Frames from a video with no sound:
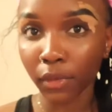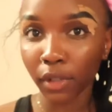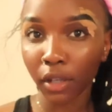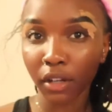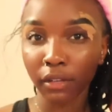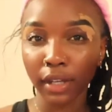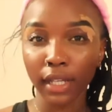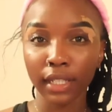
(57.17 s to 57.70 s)

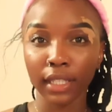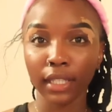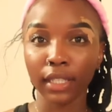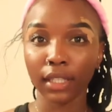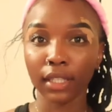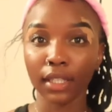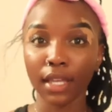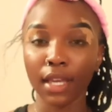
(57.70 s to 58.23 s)

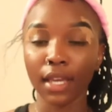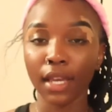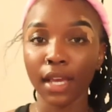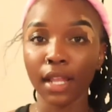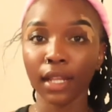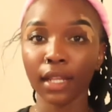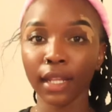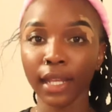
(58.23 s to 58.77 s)
Alrighty,
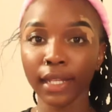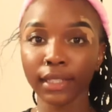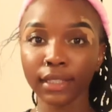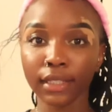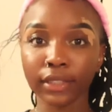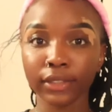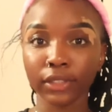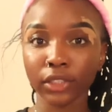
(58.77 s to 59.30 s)

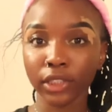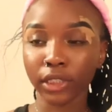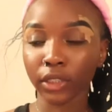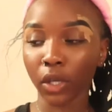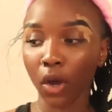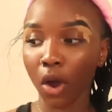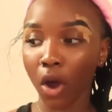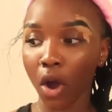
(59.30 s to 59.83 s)
let's
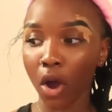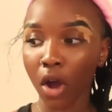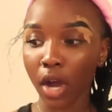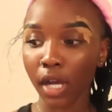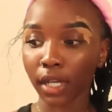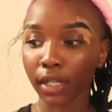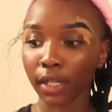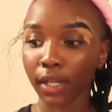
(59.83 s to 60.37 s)

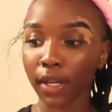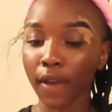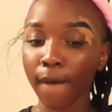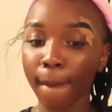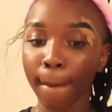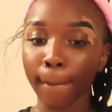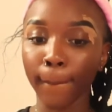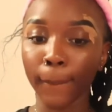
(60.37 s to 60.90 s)
talk
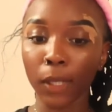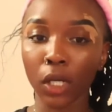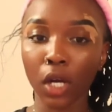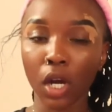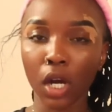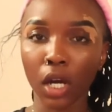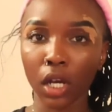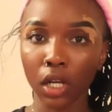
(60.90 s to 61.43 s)

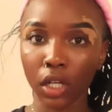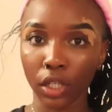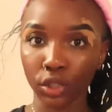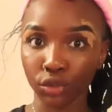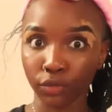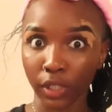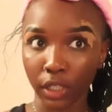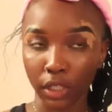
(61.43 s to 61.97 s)

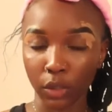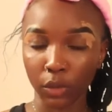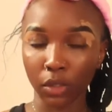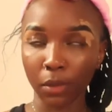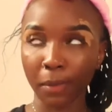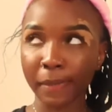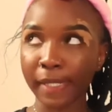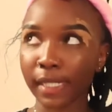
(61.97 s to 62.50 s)
college right now, you
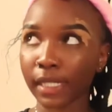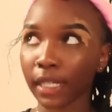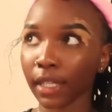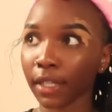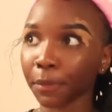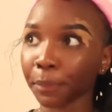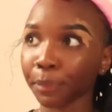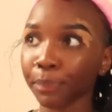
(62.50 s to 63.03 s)
know what I'm
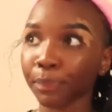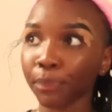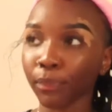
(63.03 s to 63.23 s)
saying?